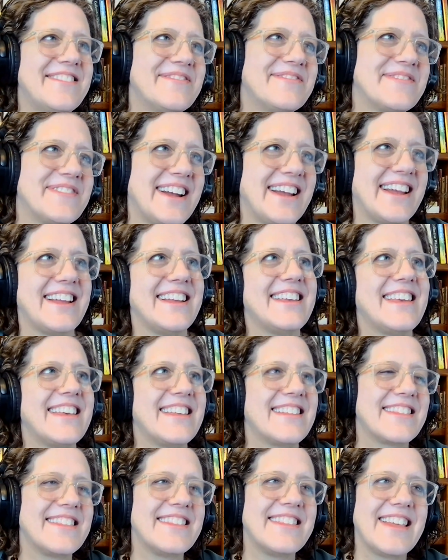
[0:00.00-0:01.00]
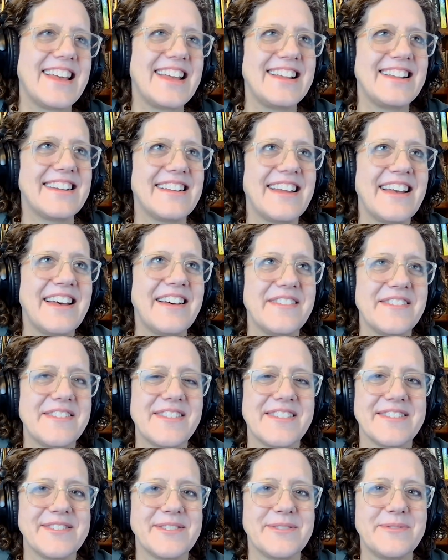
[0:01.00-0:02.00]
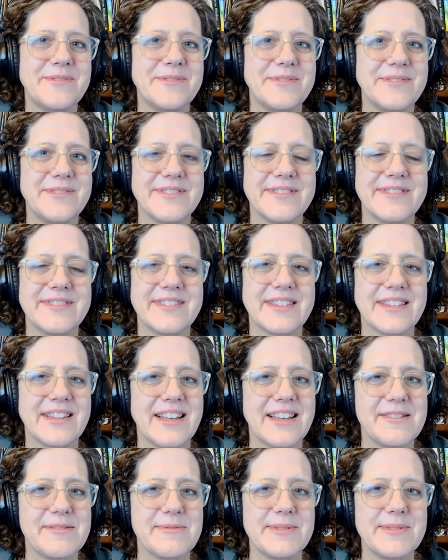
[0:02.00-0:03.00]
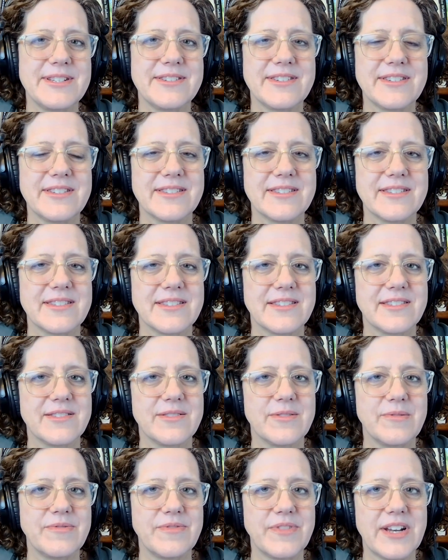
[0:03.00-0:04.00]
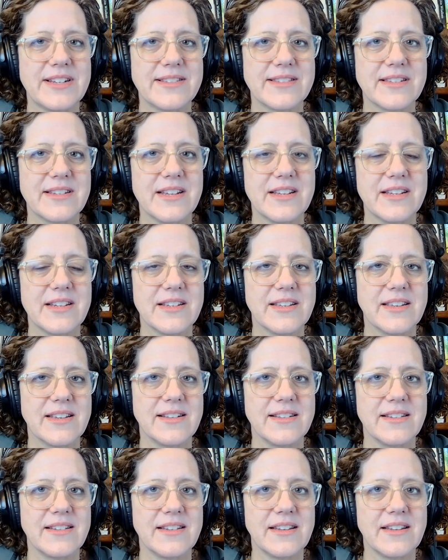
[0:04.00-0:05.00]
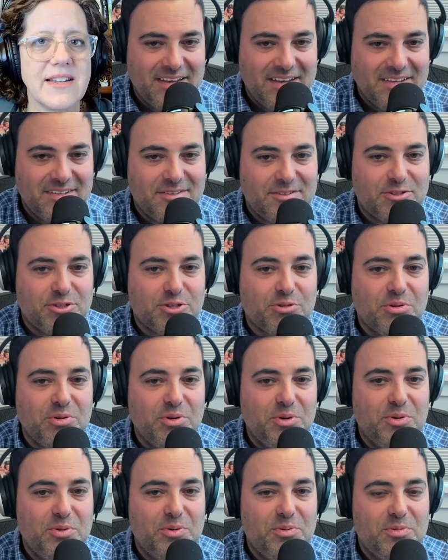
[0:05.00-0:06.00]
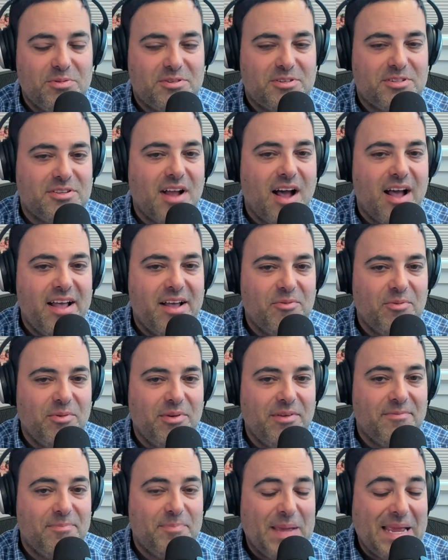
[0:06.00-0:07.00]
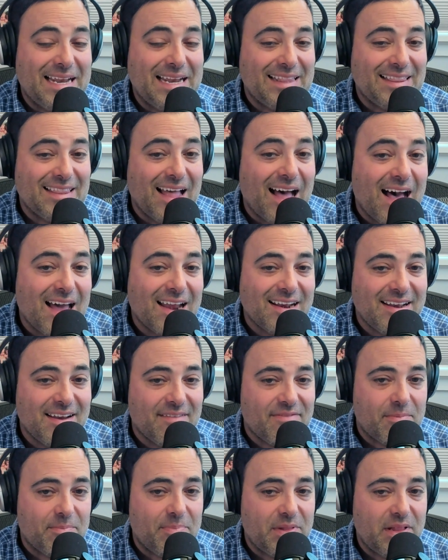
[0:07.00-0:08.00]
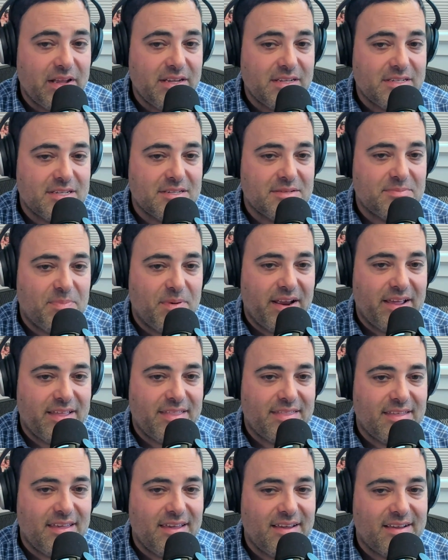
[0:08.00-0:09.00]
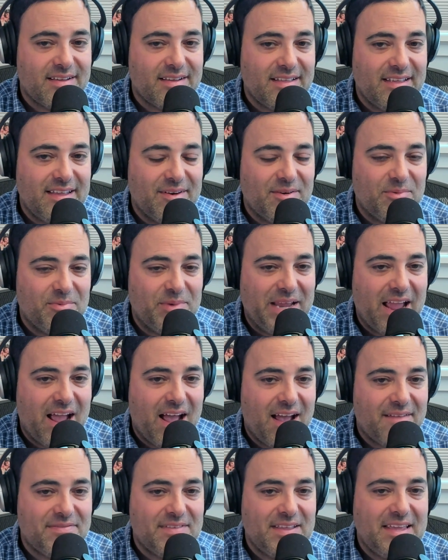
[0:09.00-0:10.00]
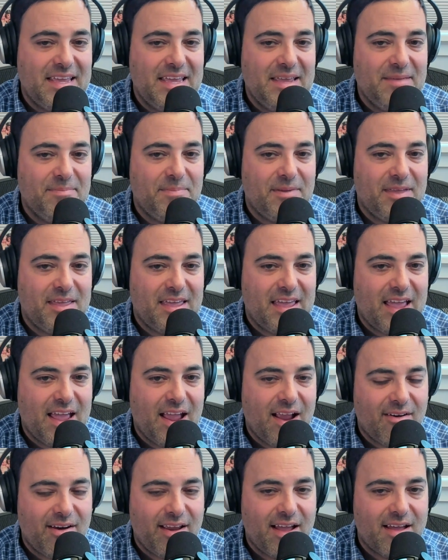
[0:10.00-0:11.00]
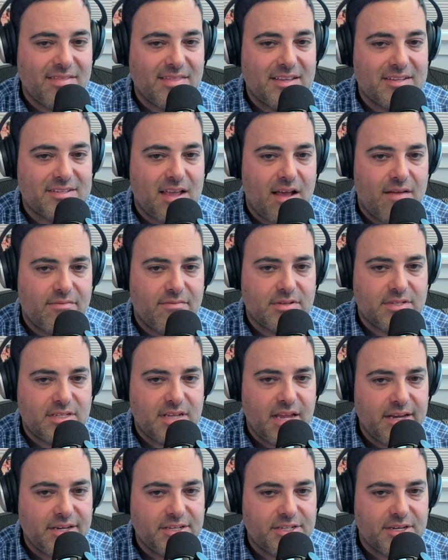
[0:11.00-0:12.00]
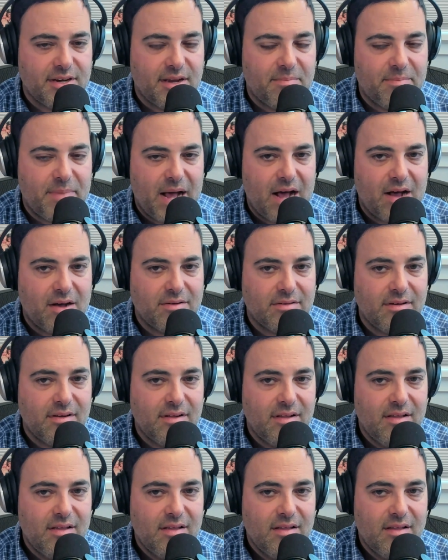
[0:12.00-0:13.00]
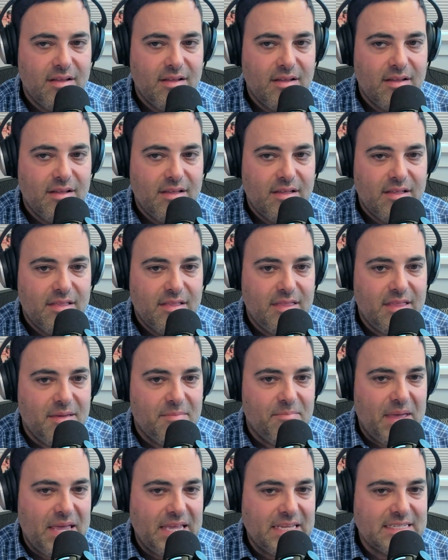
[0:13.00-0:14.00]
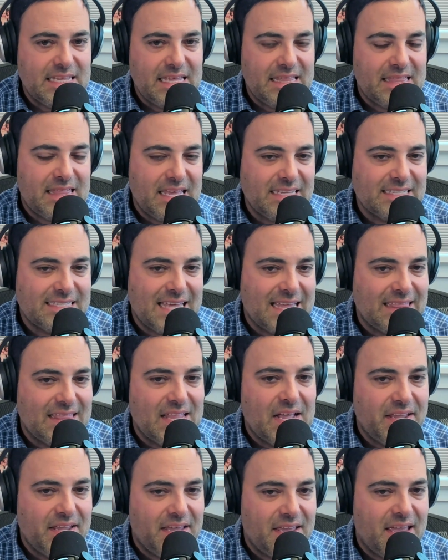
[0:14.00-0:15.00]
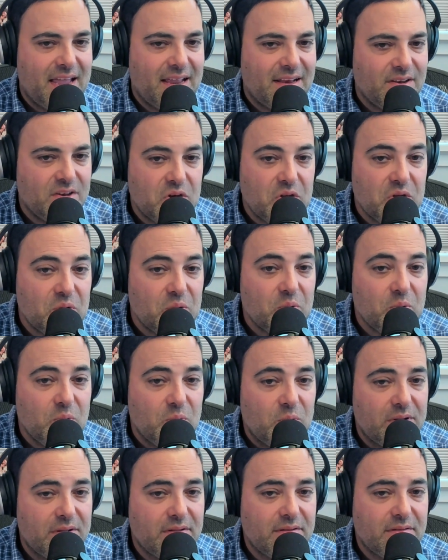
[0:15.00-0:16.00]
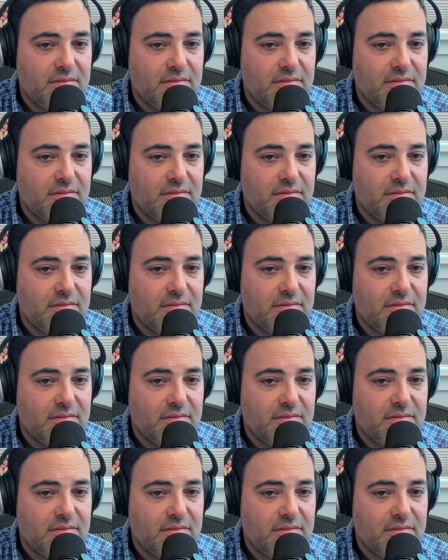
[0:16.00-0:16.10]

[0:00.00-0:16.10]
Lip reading: Right. Light and health as a whole, just so fascinating. And in true style, we've been a lot of different places, but I think, we have to keep carrying on this conversation about the amazing things that light can do,